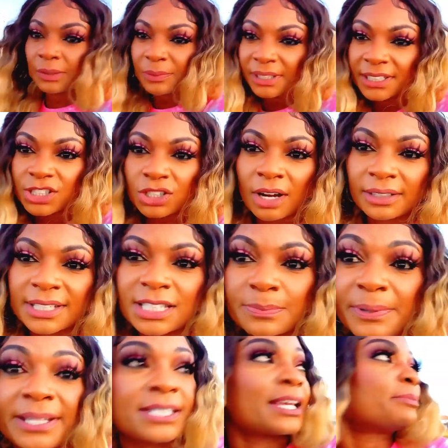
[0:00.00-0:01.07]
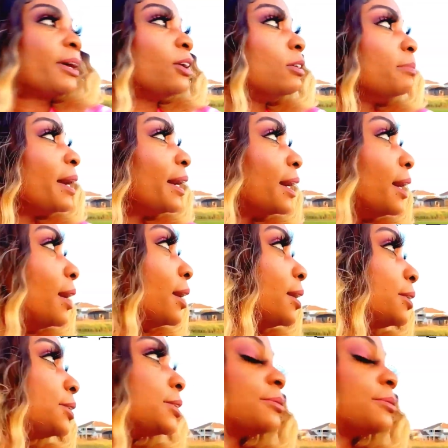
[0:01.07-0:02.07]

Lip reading: we need to start this business. I'm like, oh my gosh.